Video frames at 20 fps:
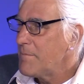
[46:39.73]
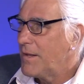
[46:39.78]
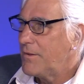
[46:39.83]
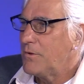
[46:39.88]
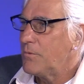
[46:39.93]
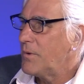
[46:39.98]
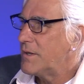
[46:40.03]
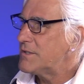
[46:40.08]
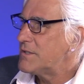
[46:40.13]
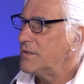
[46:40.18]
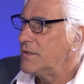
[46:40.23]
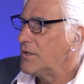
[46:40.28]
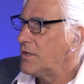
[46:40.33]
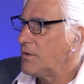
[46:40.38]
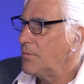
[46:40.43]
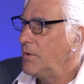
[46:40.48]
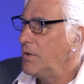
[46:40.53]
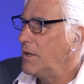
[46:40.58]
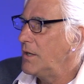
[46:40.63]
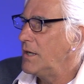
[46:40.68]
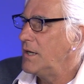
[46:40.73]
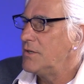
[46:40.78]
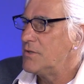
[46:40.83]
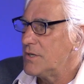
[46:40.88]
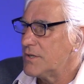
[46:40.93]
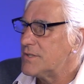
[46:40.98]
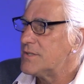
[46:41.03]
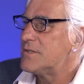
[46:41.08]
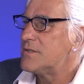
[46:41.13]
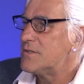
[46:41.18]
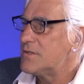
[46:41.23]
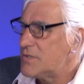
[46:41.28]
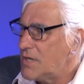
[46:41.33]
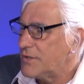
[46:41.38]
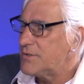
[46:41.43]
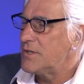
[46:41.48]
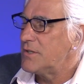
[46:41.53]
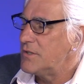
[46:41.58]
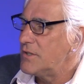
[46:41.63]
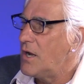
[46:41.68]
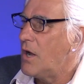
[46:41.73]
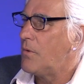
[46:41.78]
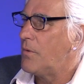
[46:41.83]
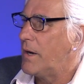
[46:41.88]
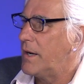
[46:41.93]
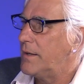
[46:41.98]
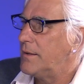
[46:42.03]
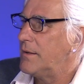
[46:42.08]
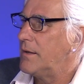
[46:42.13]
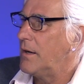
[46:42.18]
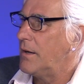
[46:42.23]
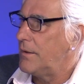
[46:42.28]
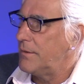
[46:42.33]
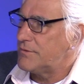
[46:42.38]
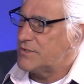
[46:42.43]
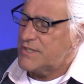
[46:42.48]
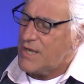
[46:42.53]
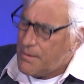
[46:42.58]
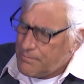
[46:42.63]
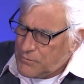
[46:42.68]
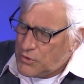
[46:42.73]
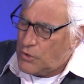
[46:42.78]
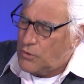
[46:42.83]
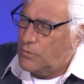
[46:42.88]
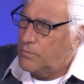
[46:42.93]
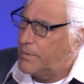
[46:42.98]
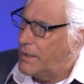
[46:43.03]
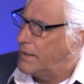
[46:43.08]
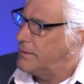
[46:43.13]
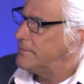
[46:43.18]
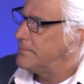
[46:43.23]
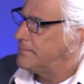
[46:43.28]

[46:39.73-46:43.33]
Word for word: The rest of the community That's right. doesn't yeah, I mean, the VA, what the do, VA